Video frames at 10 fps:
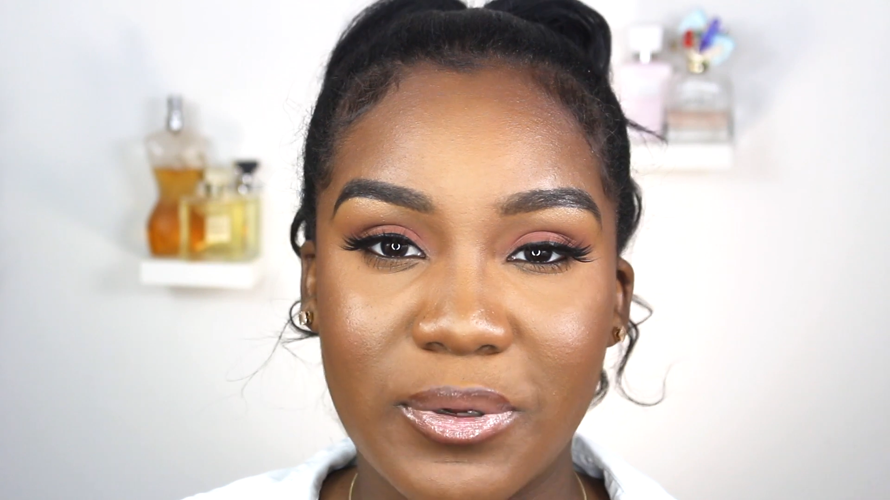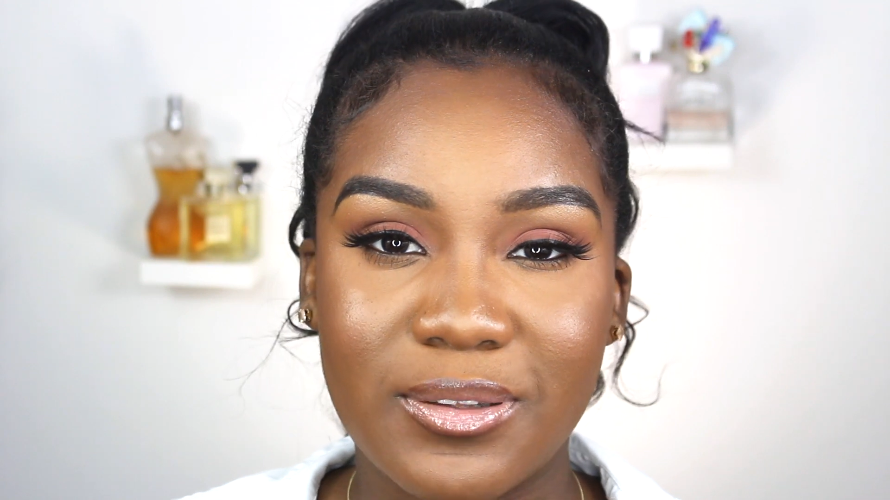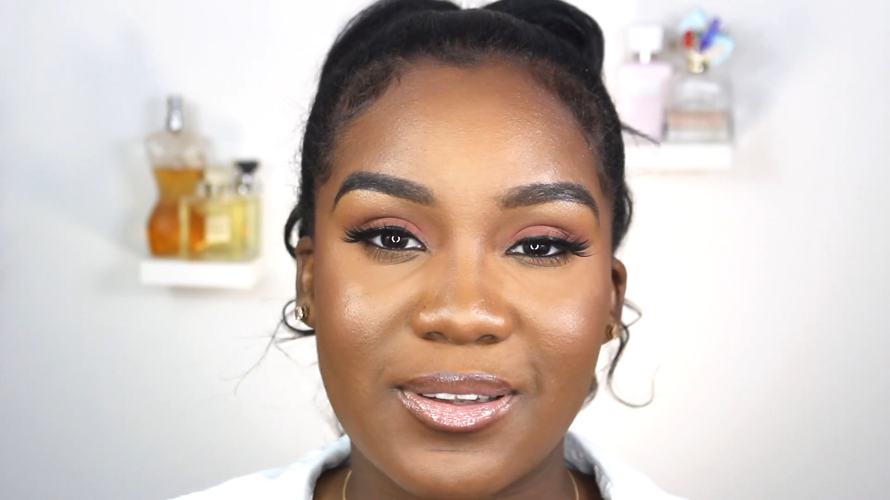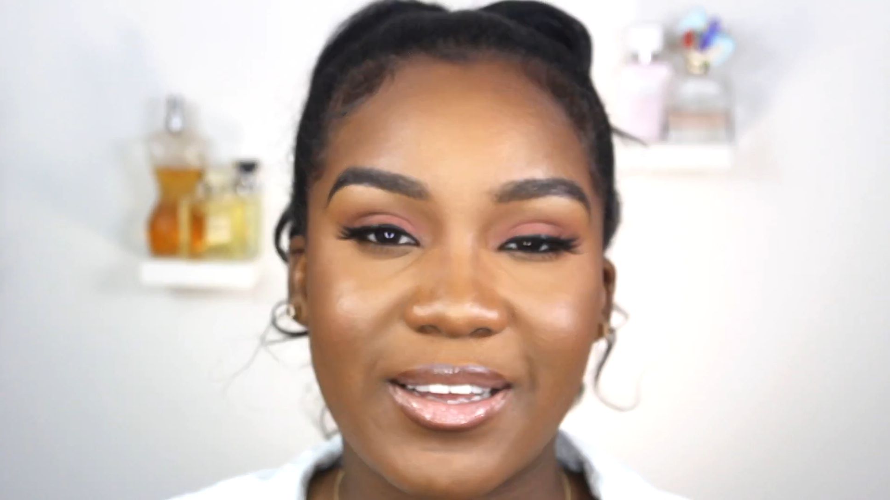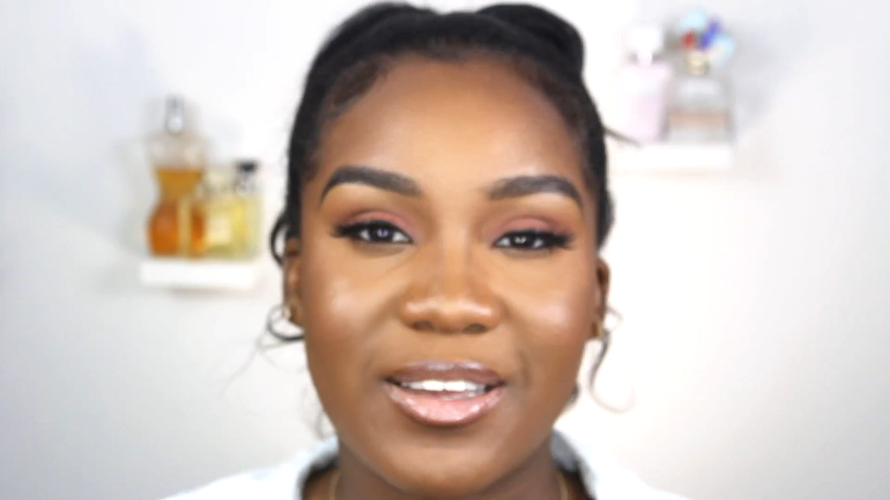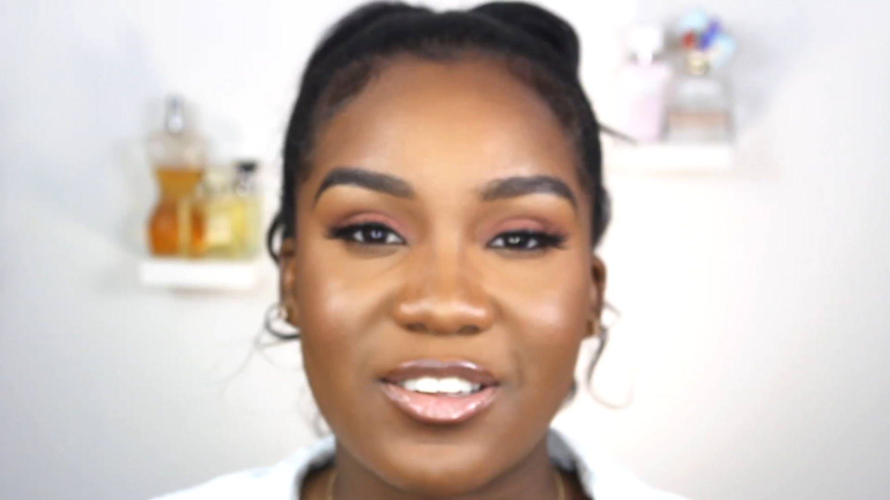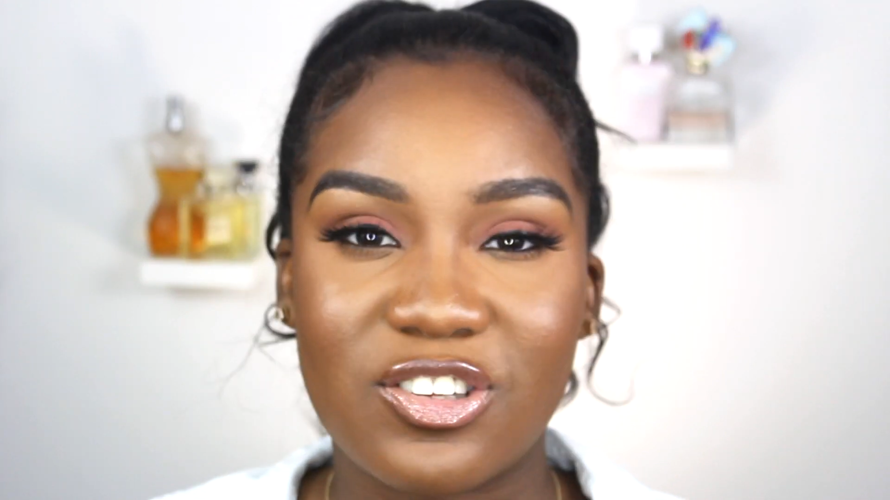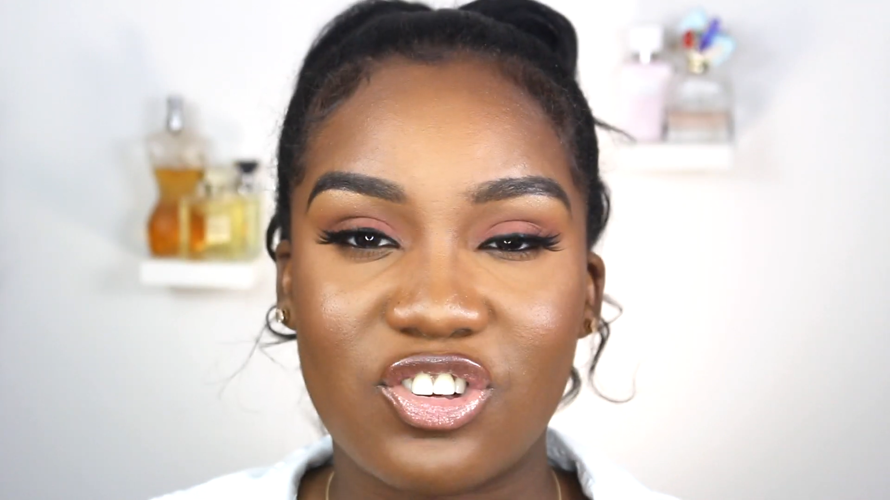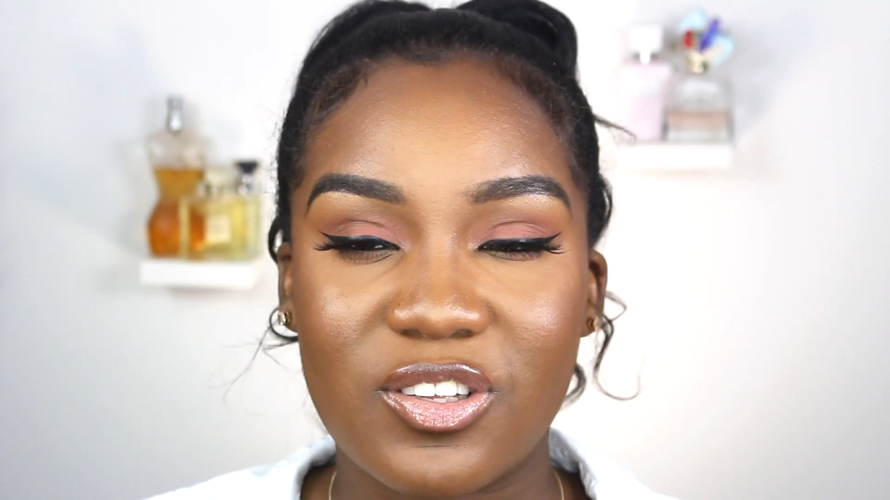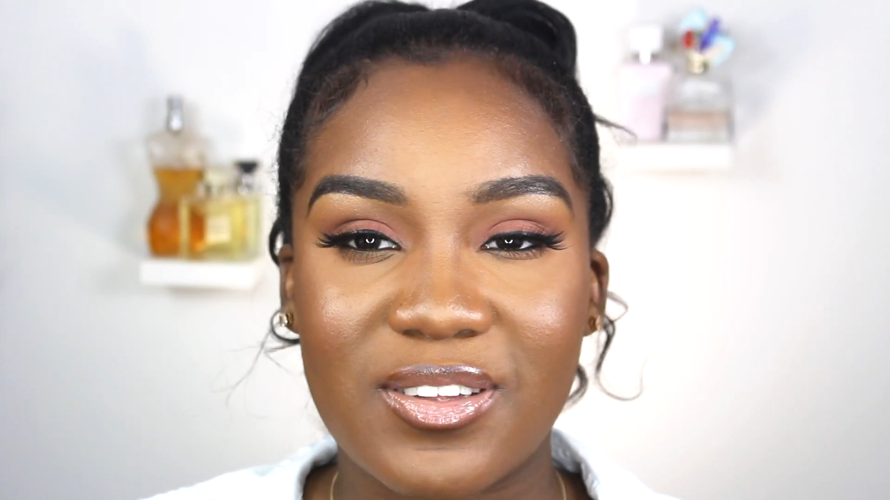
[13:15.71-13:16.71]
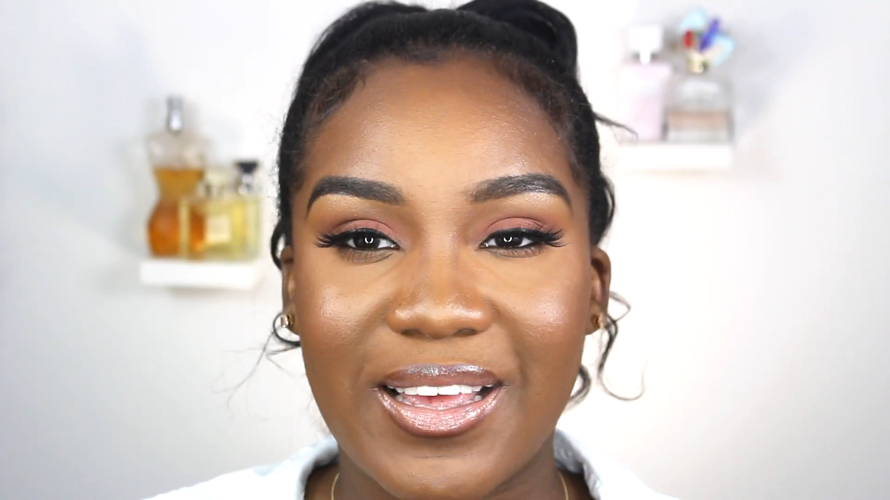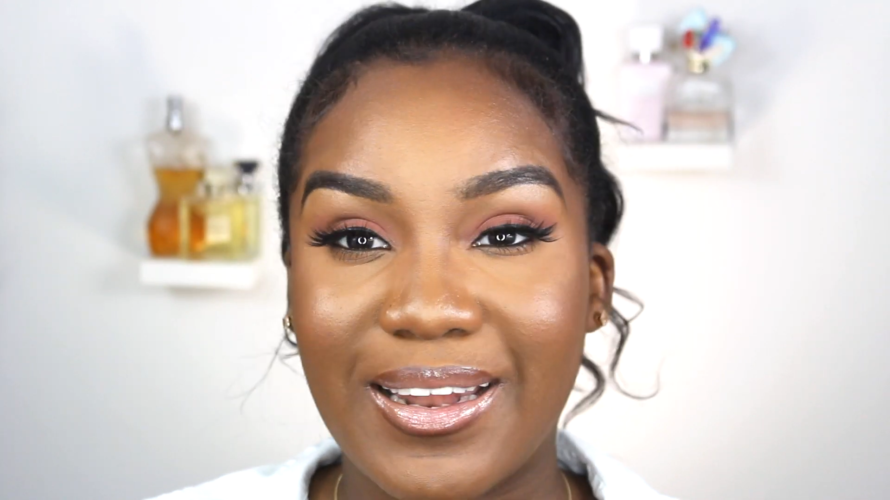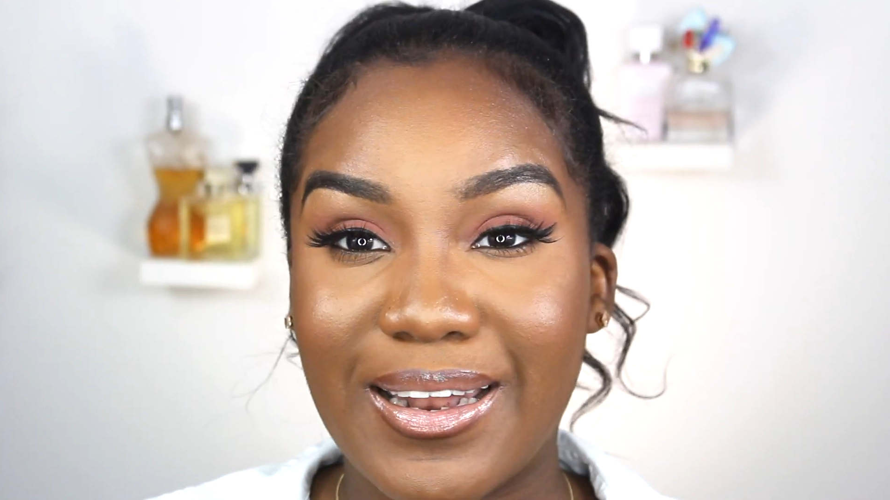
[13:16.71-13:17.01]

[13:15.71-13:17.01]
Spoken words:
but today is just a